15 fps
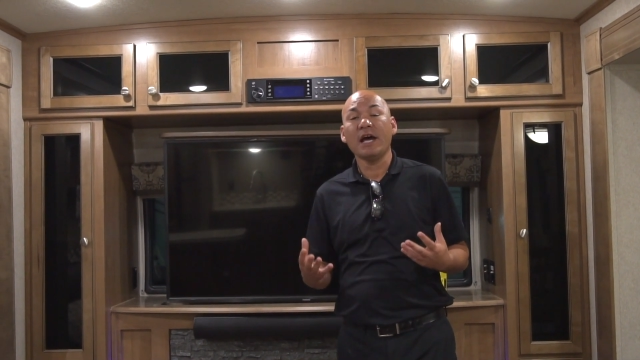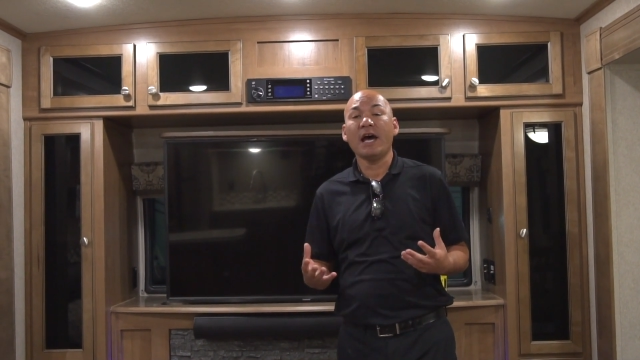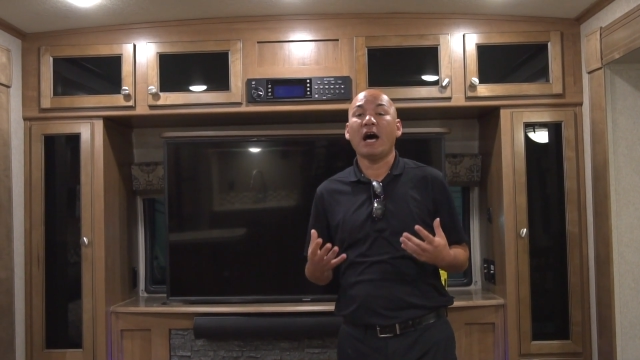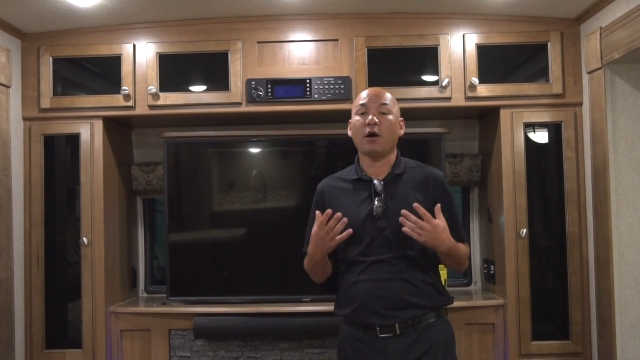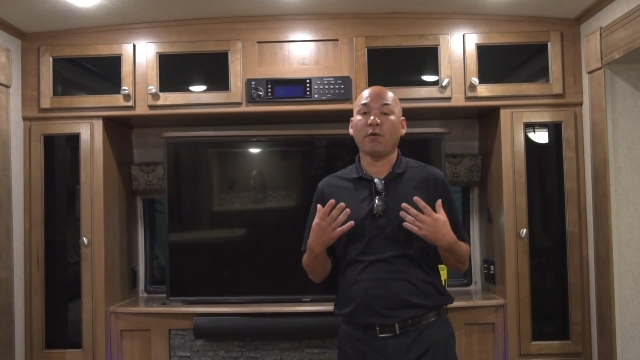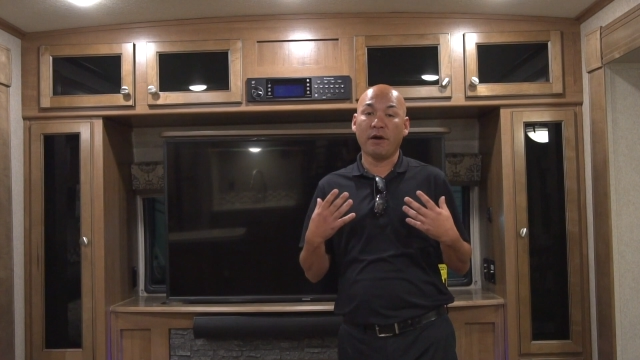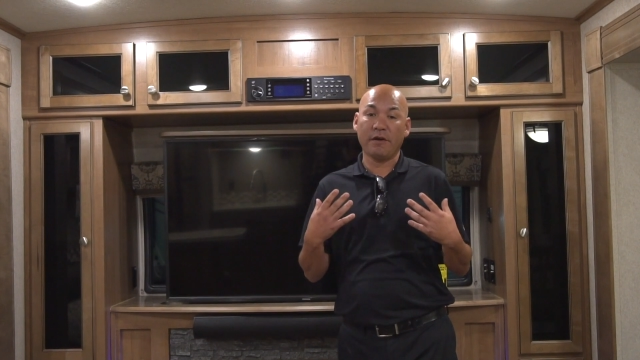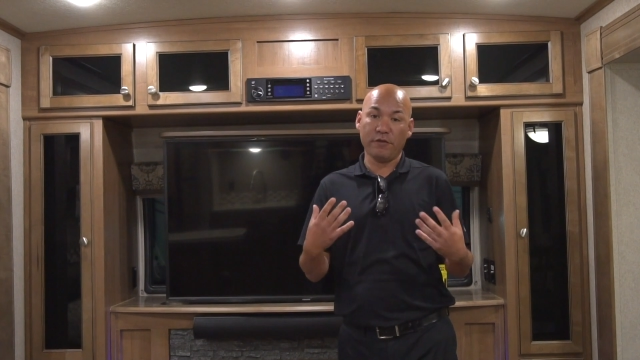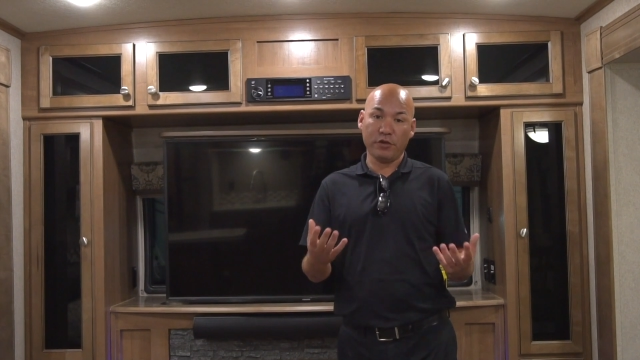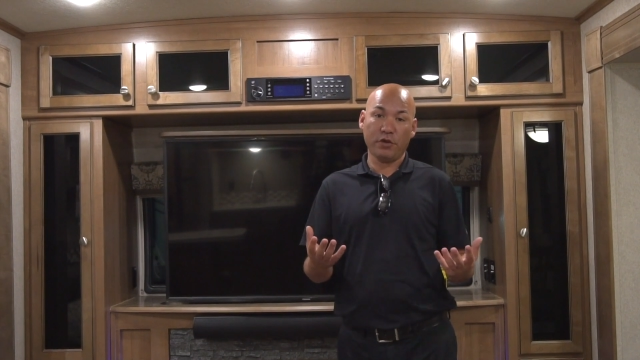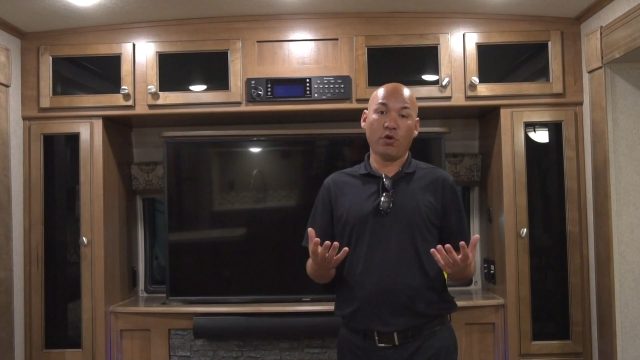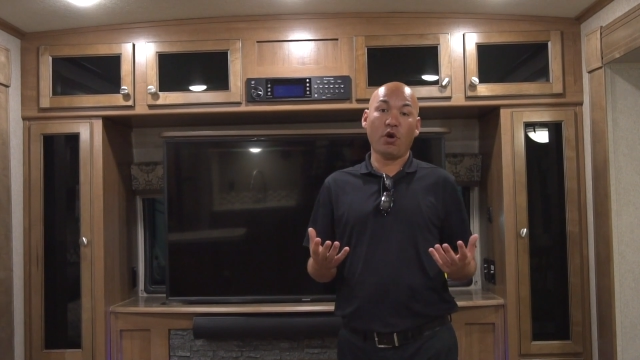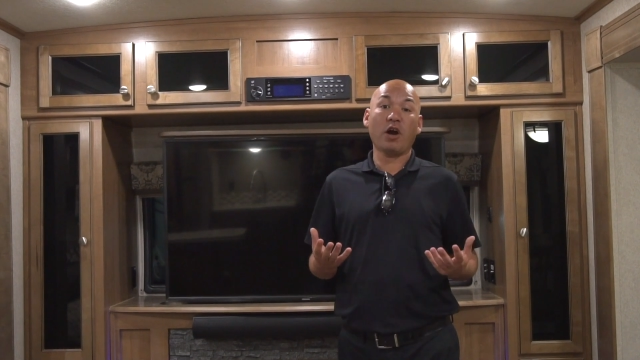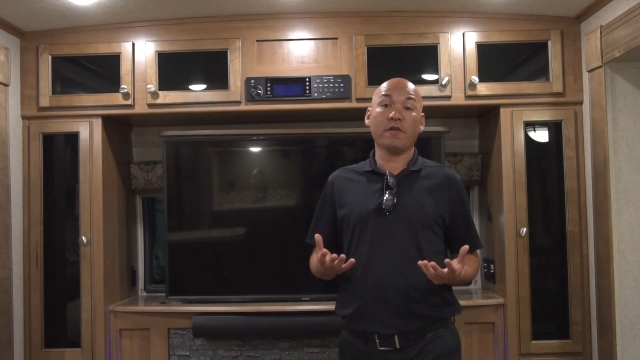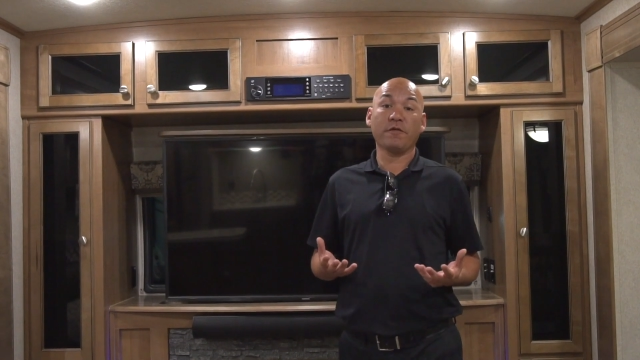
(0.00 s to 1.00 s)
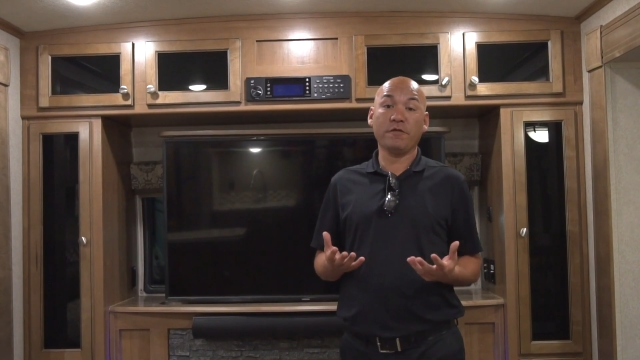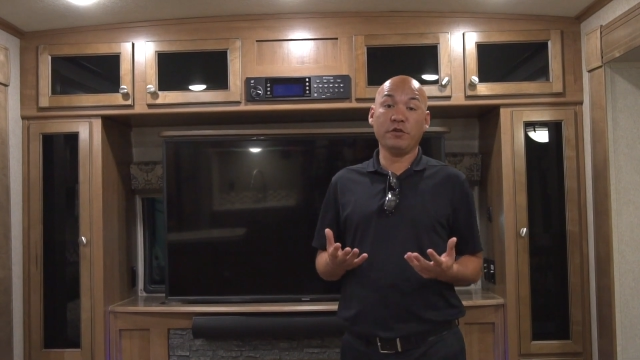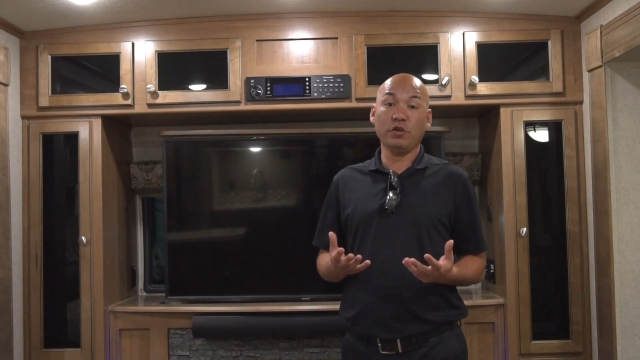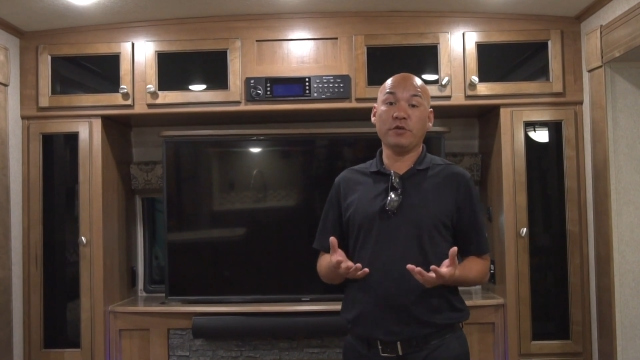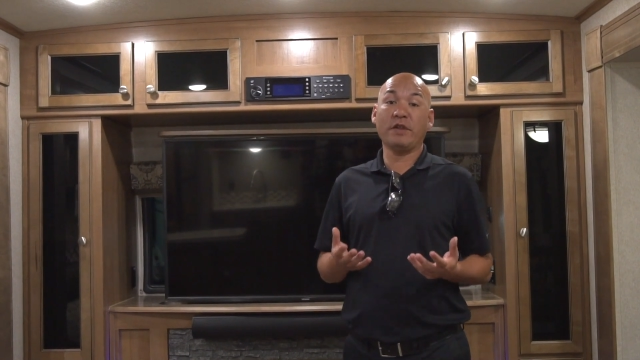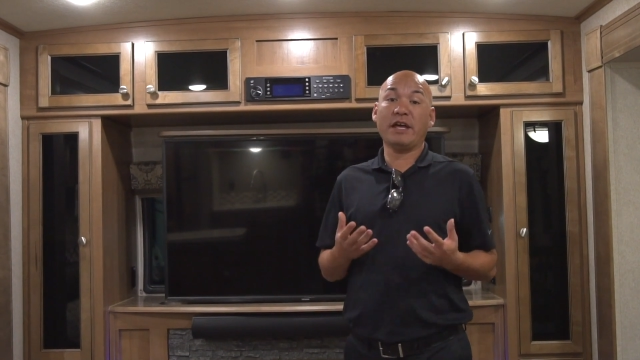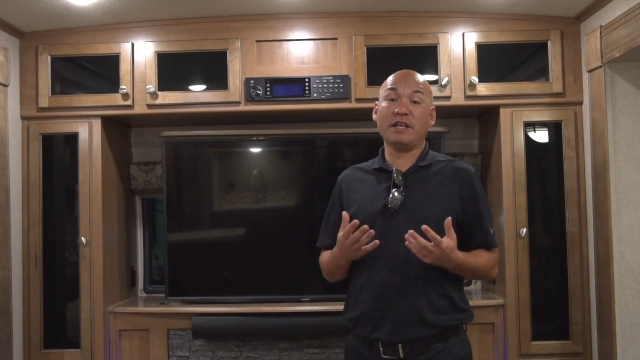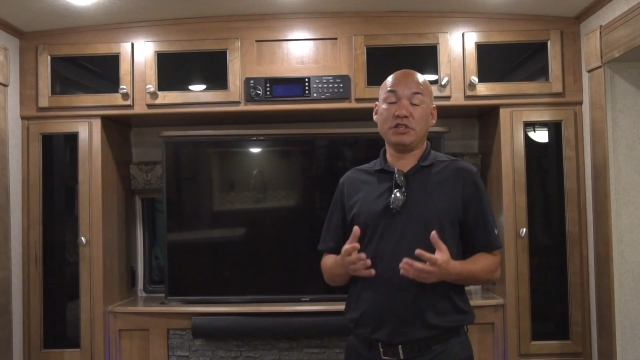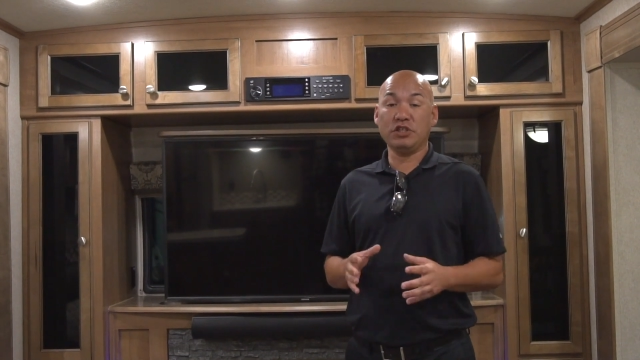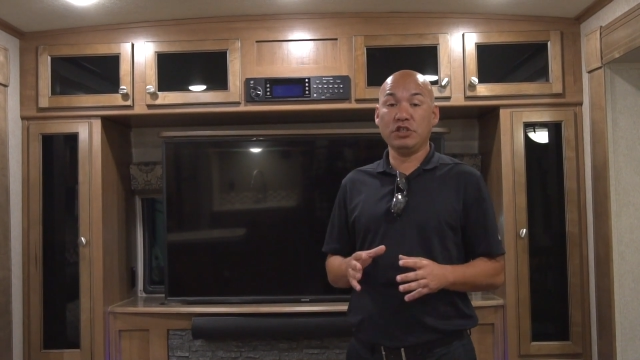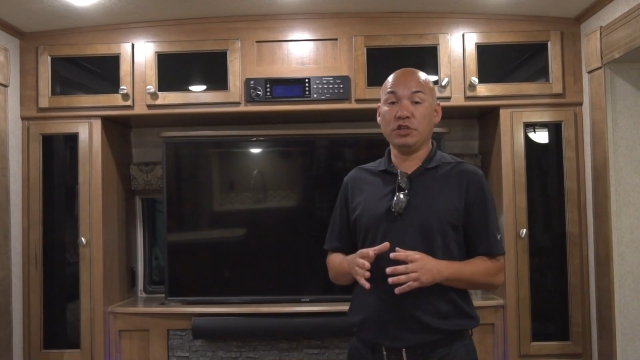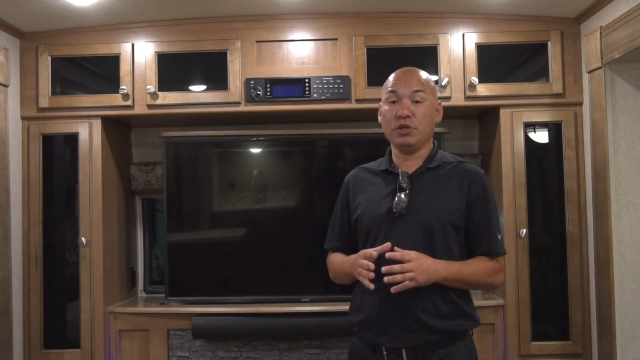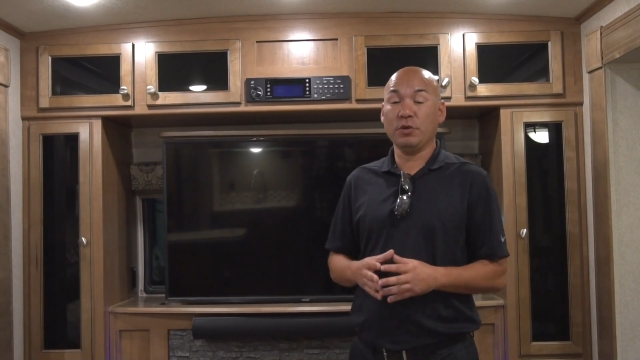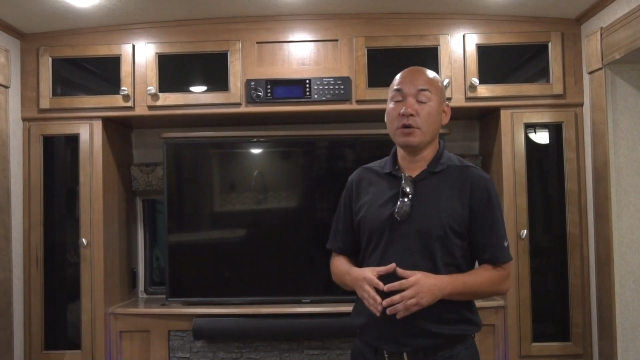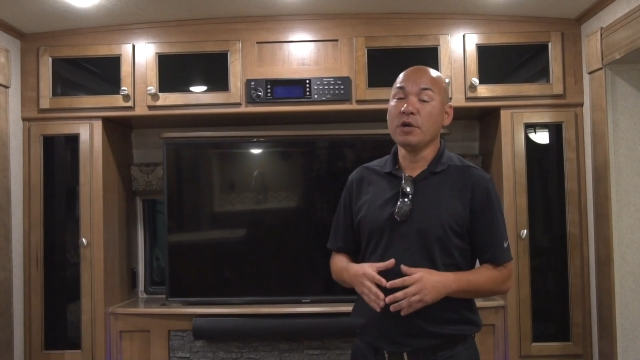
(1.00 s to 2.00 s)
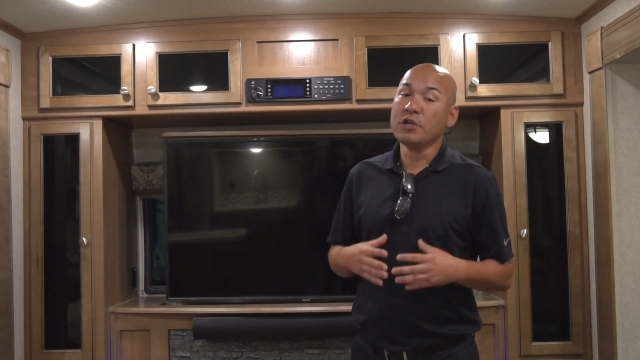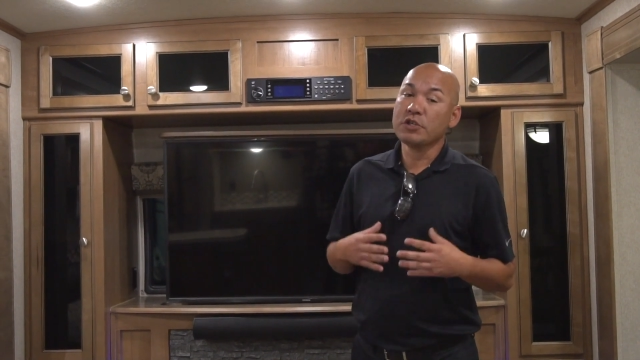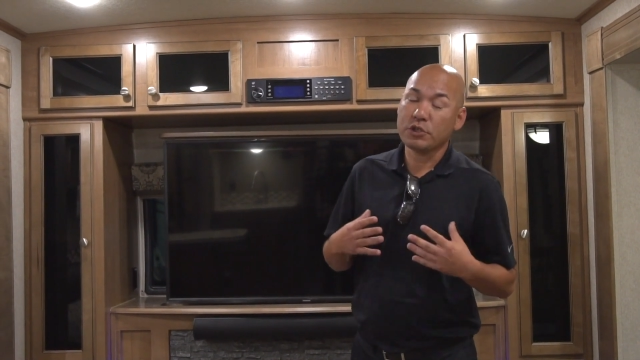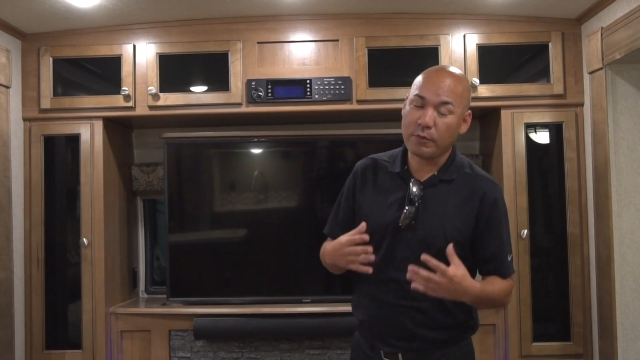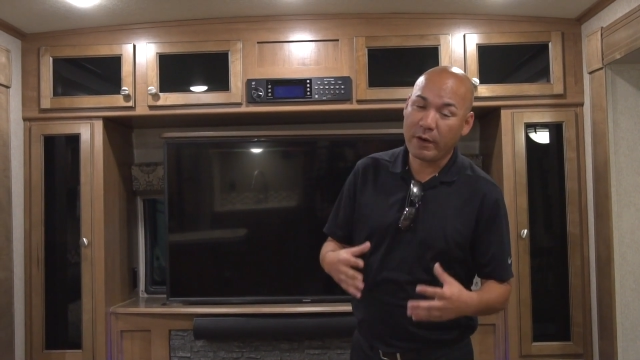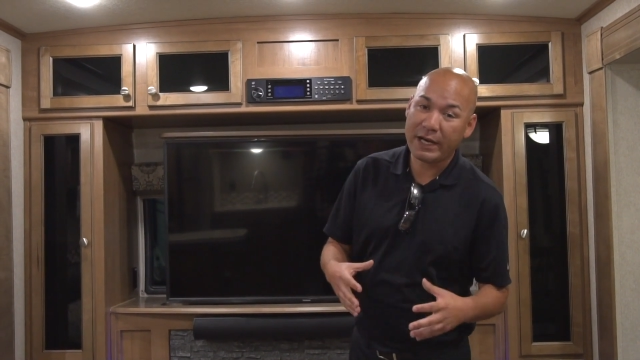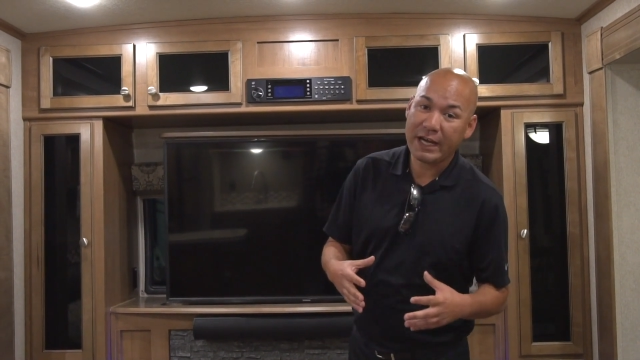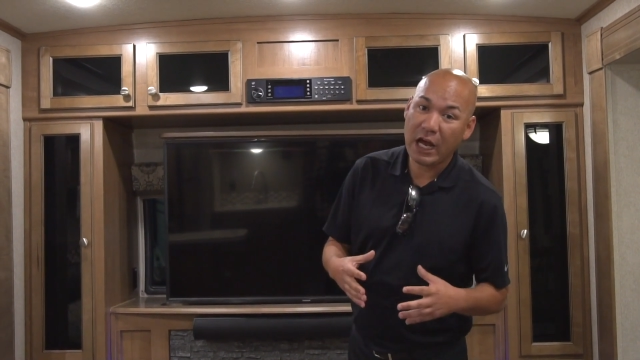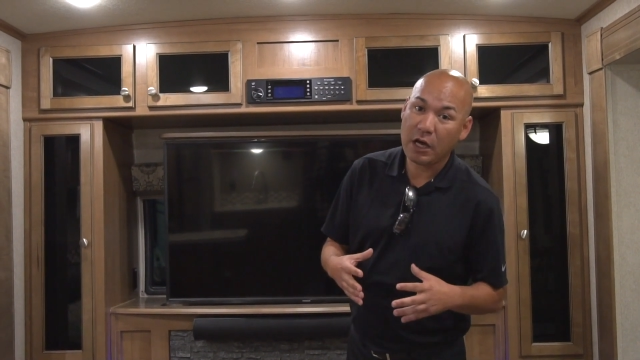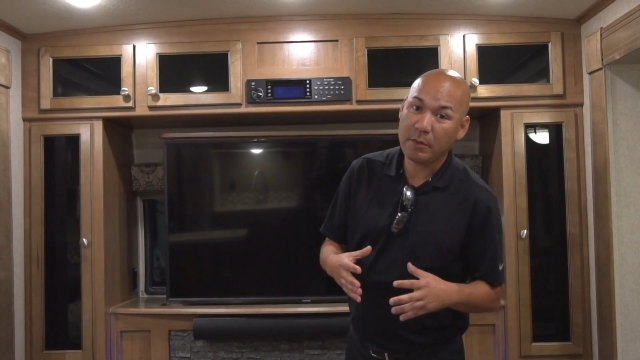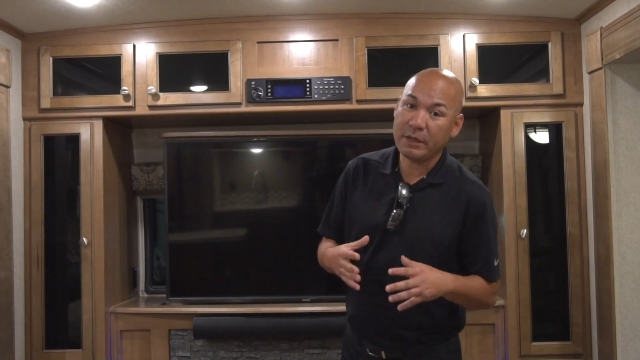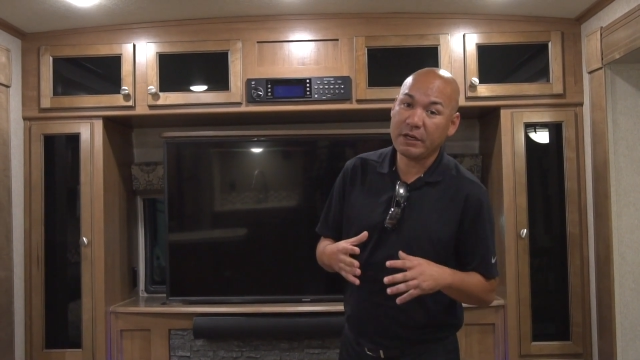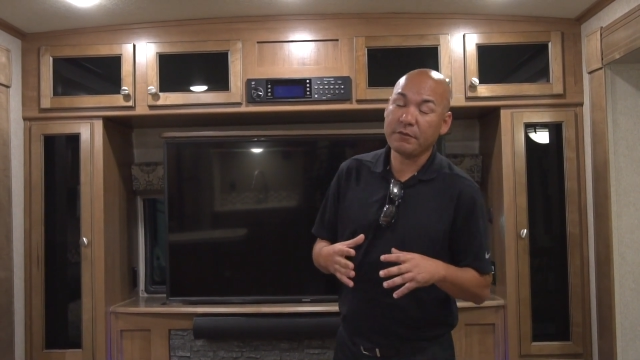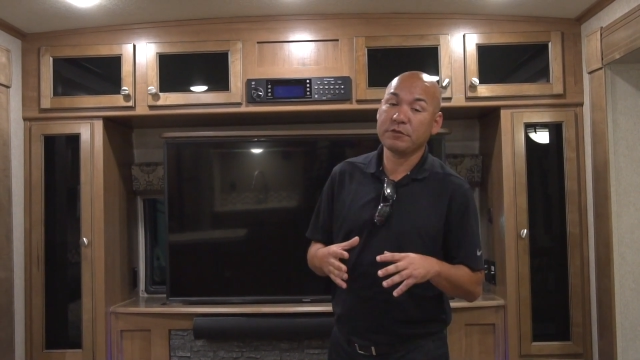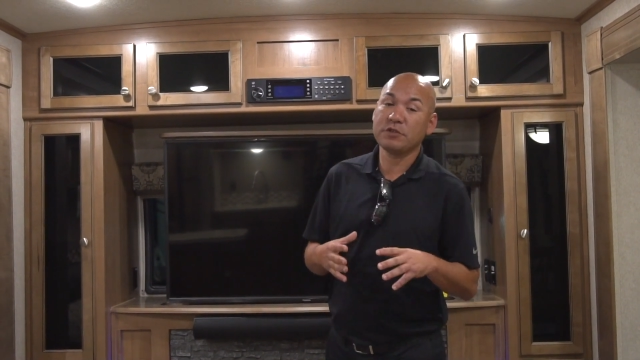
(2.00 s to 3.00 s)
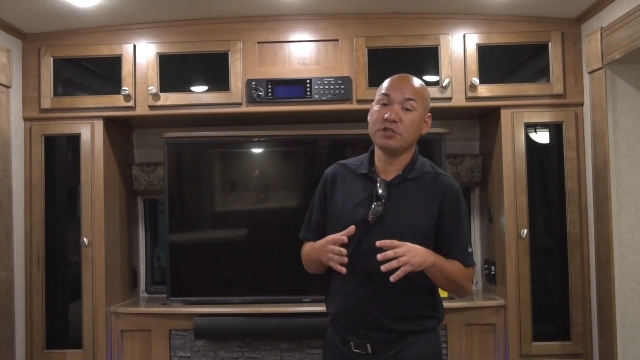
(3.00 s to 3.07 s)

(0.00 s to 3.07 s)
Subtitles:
However, there are a few that do. So right now I'm in a